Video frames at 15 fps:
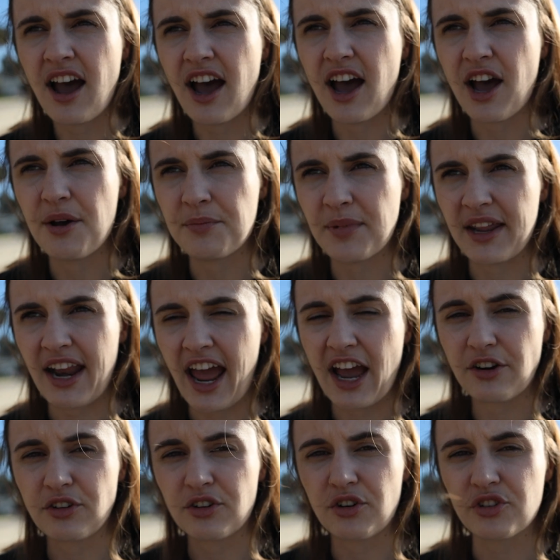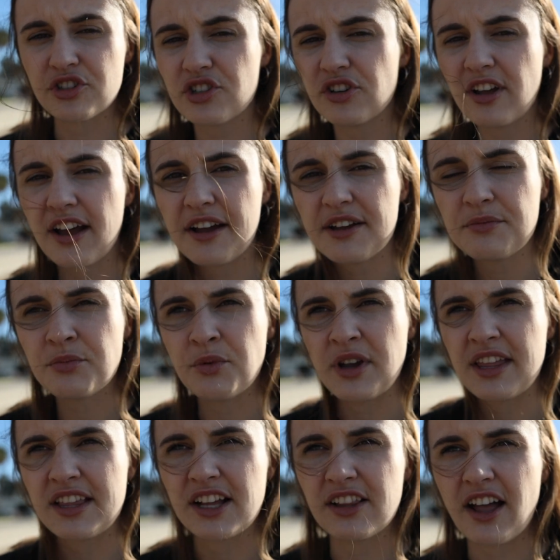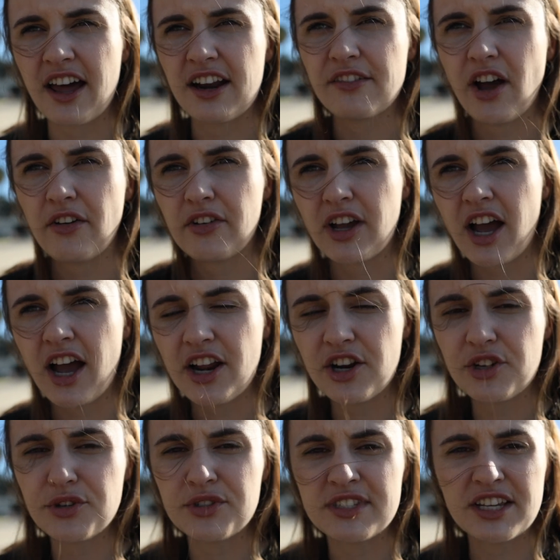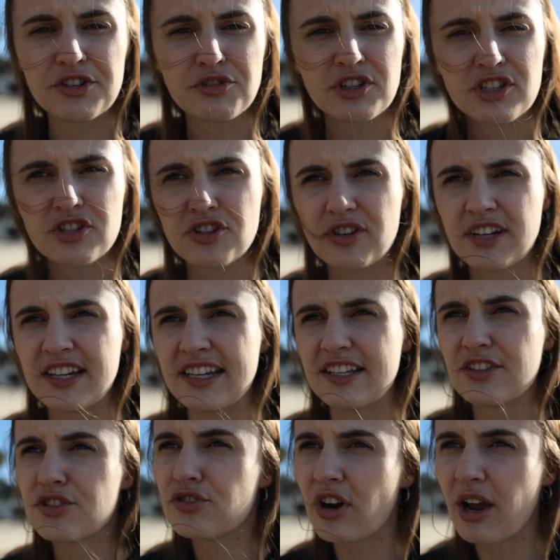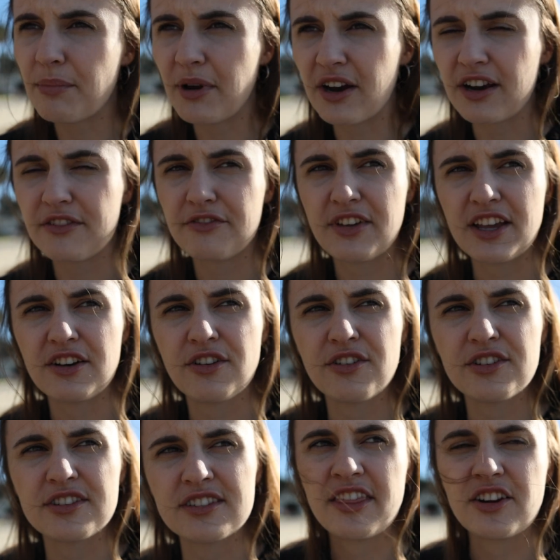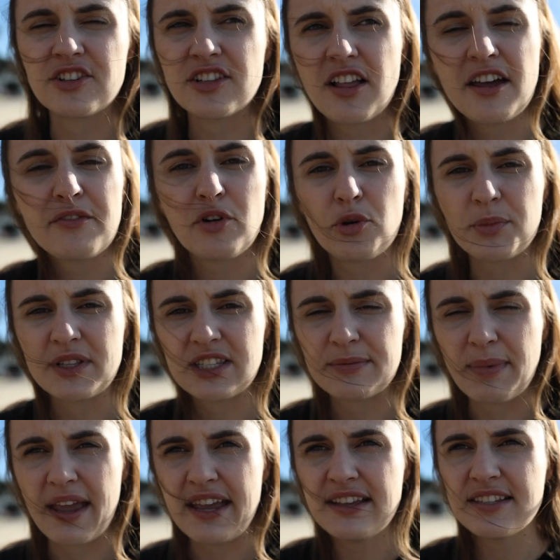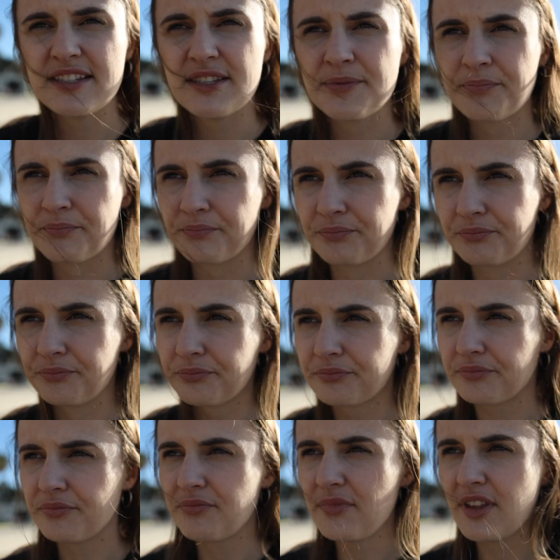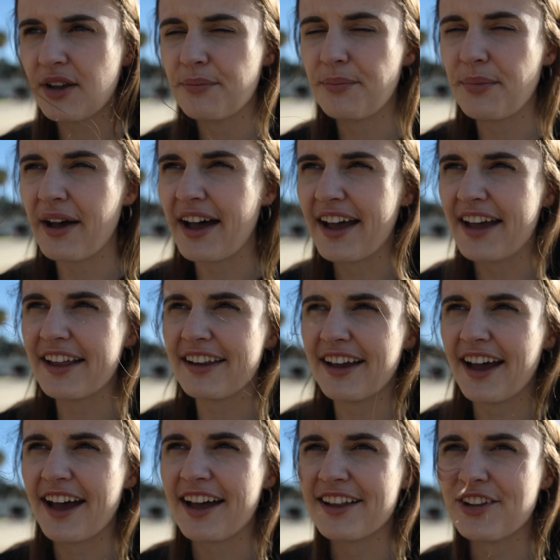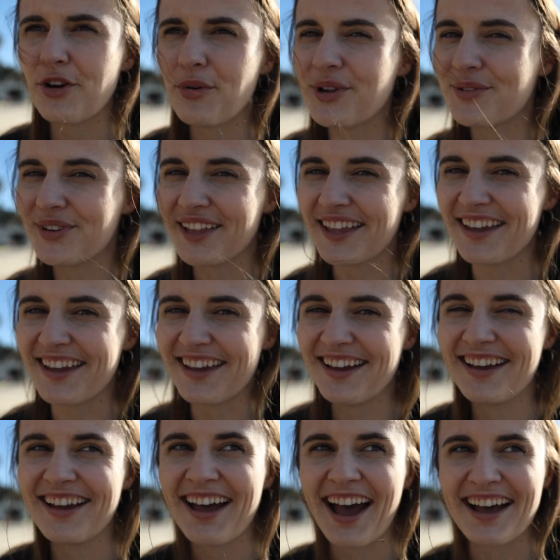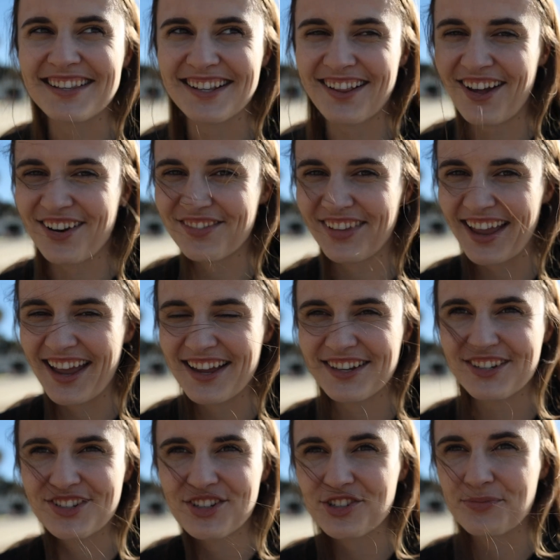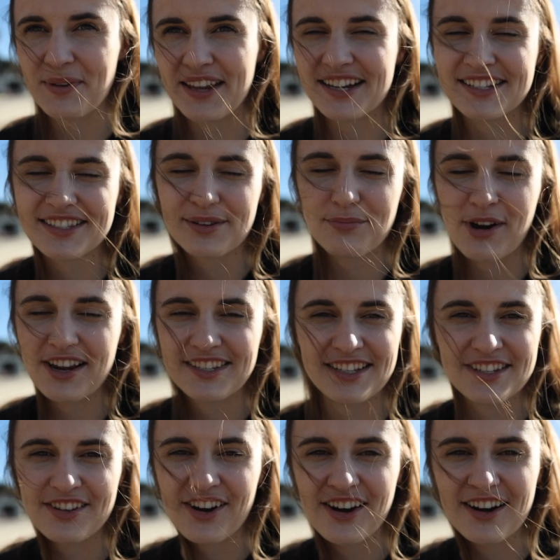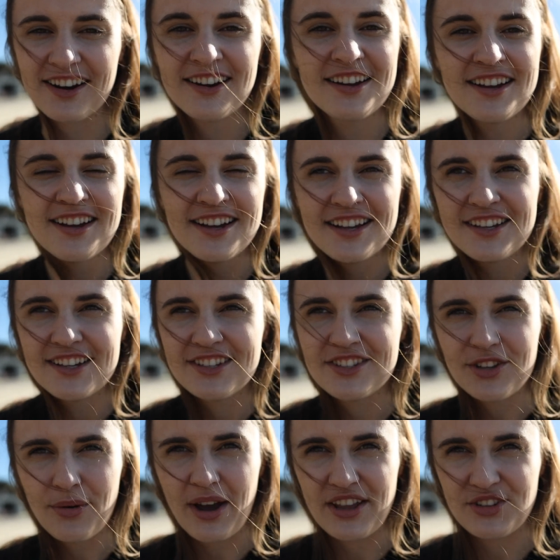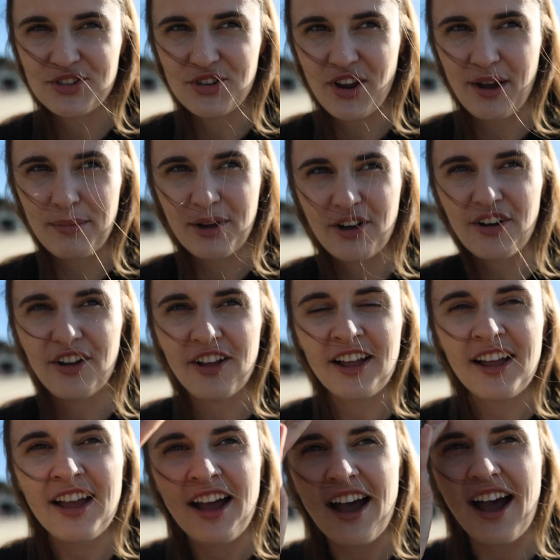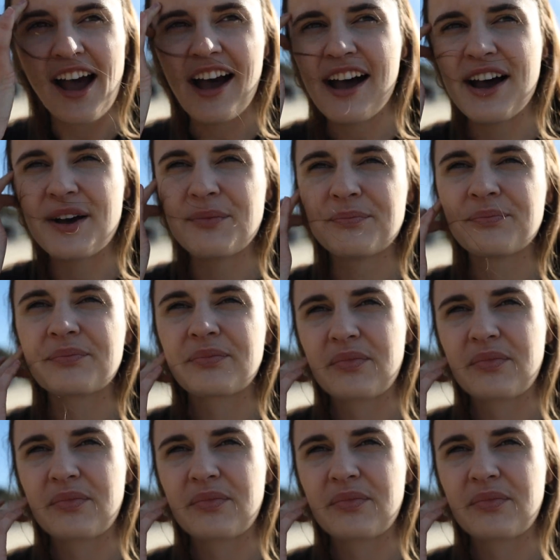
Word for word: um, an agricultural hub with a lot of avocados, citrus trees, strawberry fields. There's a lot of open space, but uh, no one really has a lot of land just because the prices are so astronomical. Um,